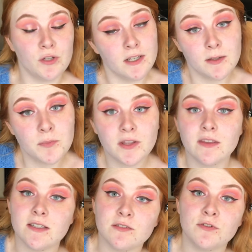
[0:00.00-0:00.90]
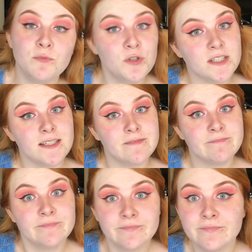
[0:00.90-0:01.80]
looking completely different, would it?
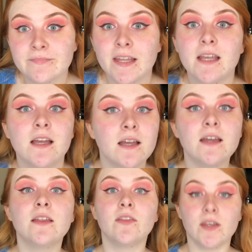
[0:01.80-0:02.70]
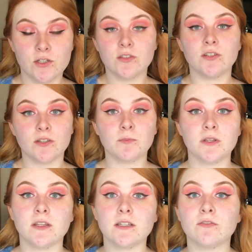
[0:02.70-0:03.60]
They do look
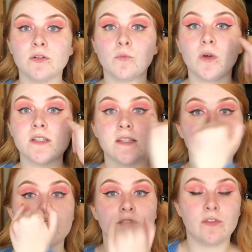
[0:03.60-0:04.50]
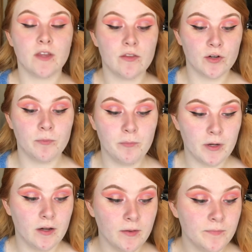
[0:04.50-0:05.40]
completely different. One's thicker than the other,
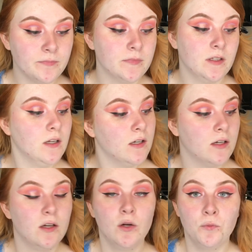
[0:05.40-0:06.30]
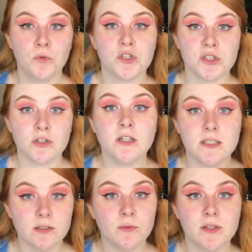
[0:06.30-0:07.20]
but we're just going
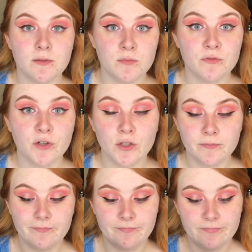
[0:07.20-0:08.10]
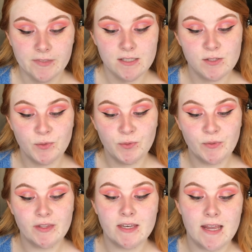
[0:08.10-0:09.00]
to deal with it and move on.
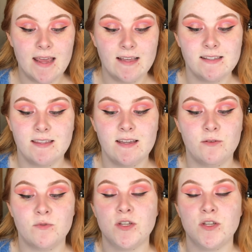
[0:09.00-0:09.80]
So the next thing